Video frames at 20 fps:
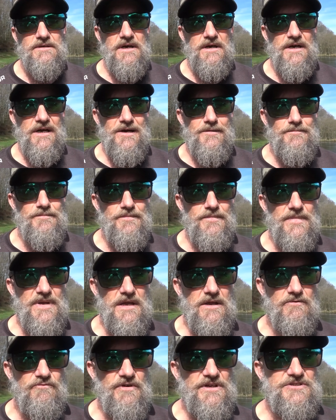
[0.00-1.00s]

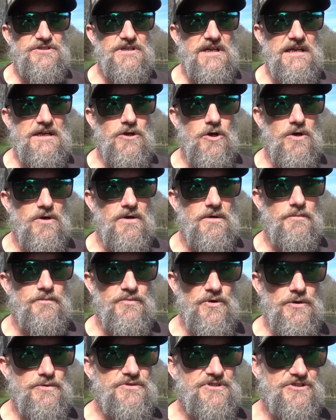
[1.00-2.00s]
He originally got
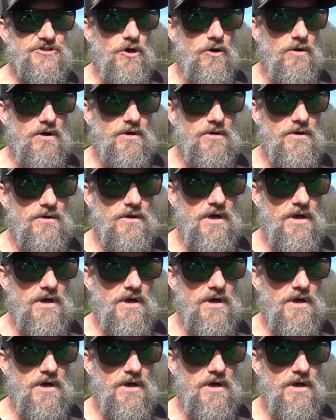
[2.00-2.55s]
broodstock